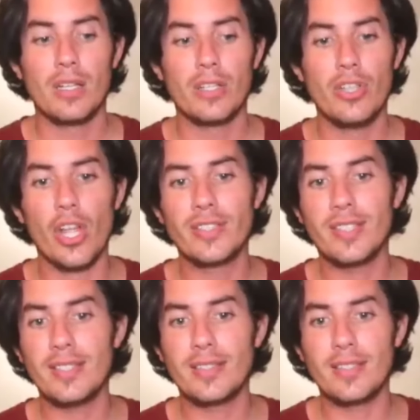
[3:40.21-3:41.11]

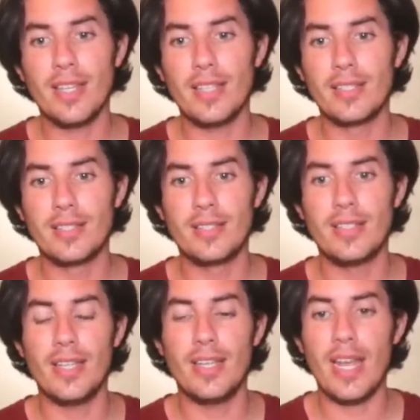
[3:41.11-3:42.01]
Gnosis is
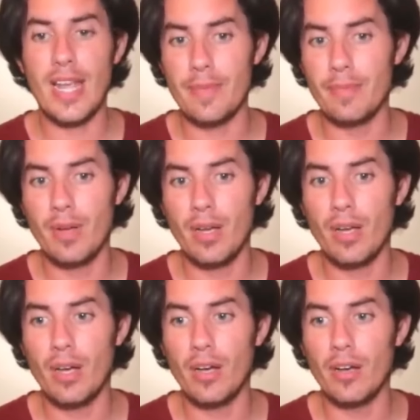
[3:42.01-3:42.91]
the name
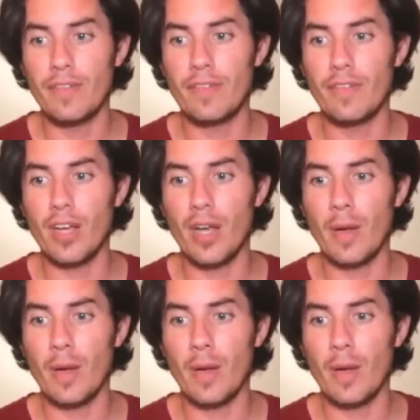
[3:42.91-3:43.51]
of